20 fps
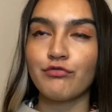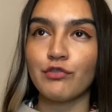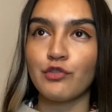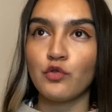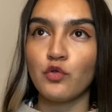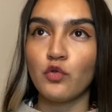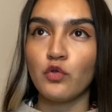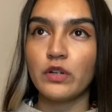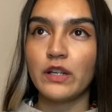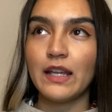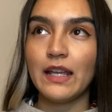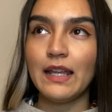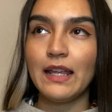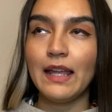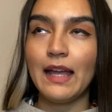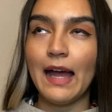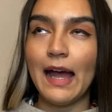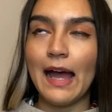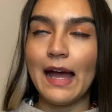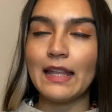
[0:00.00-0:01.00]

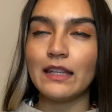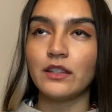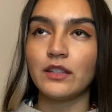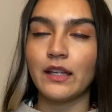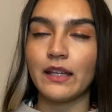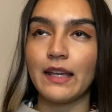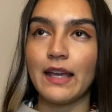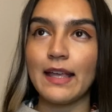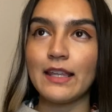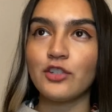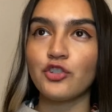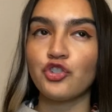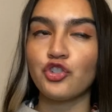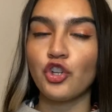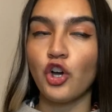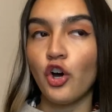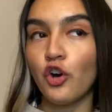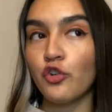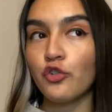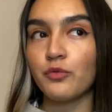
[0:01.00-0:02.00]
recording and the guest
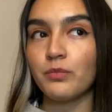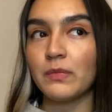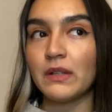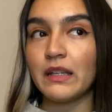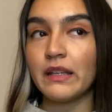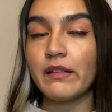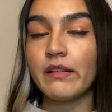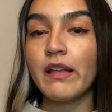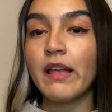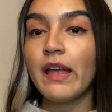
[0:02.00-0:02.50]
told me